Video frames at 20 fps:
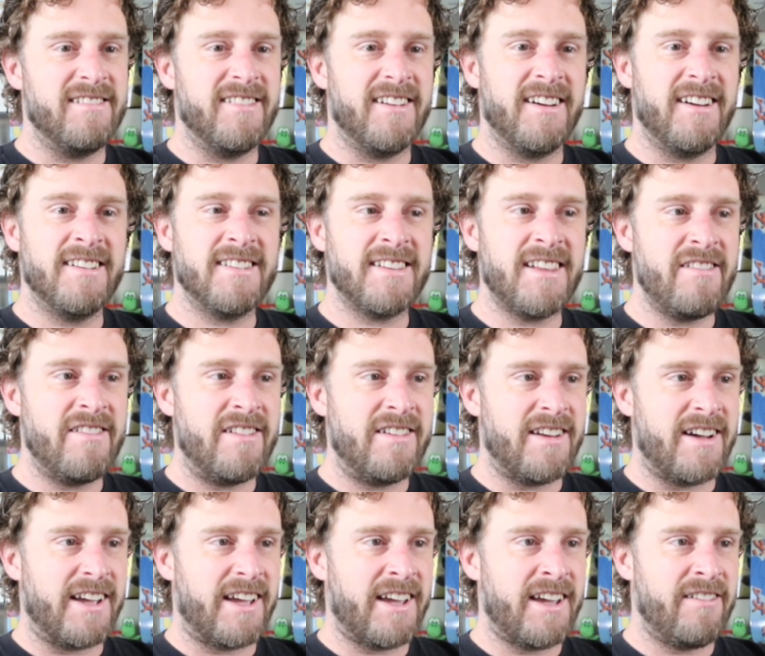I just love it.
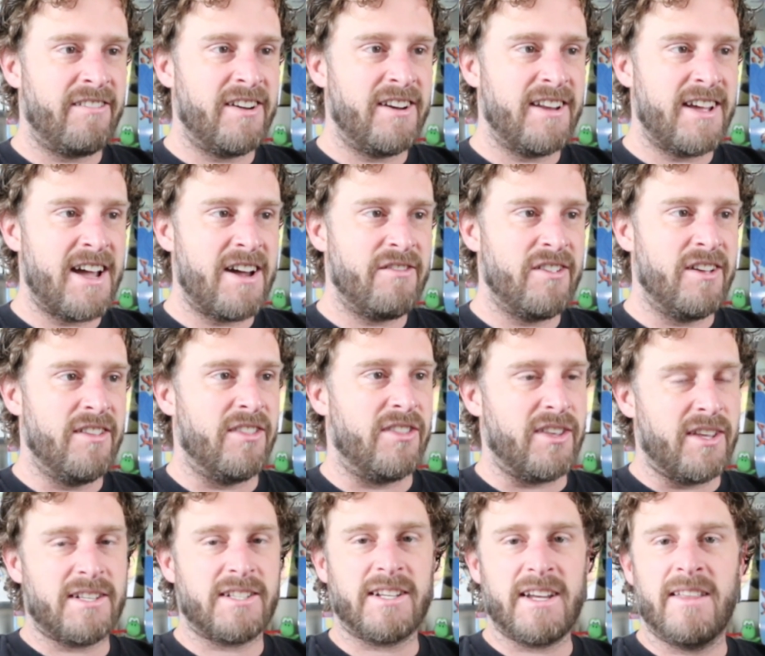I can't wait to have it.
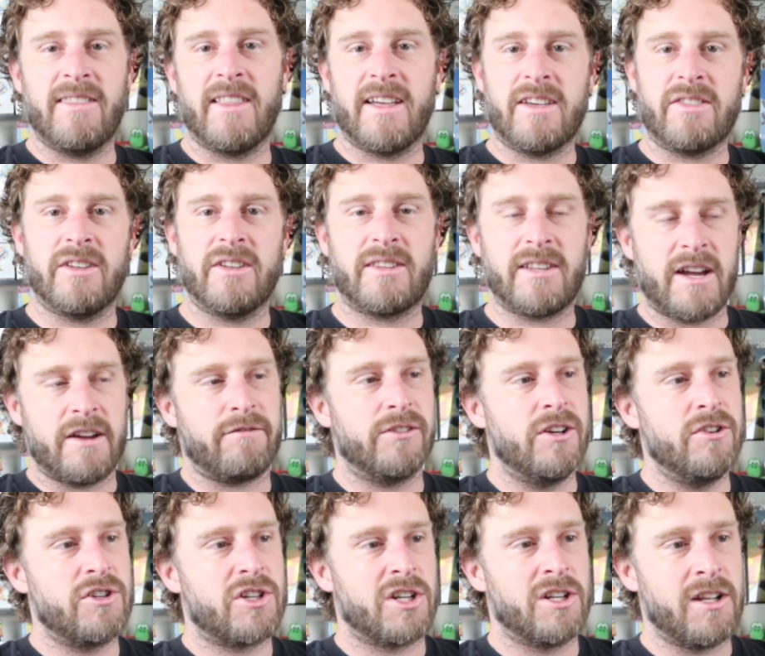This and like the
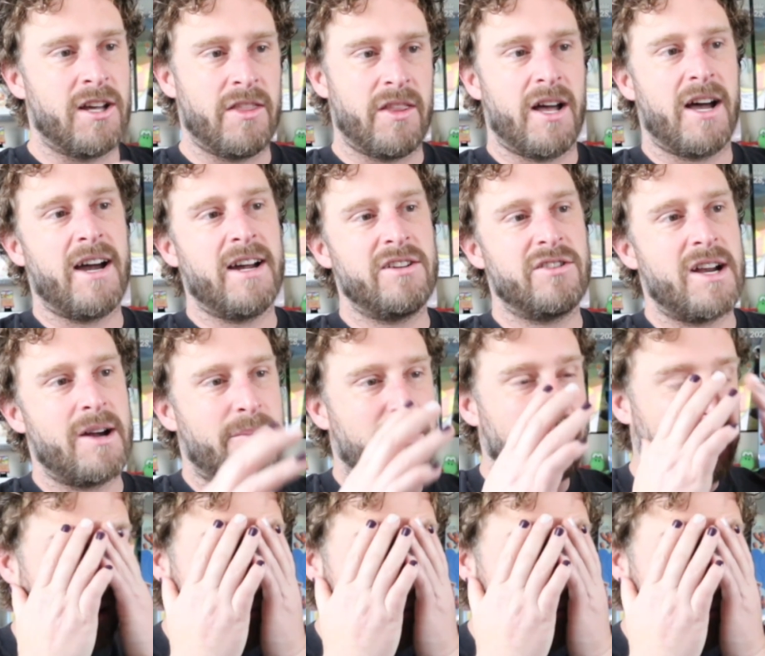Typhlosion and the Hydrapple.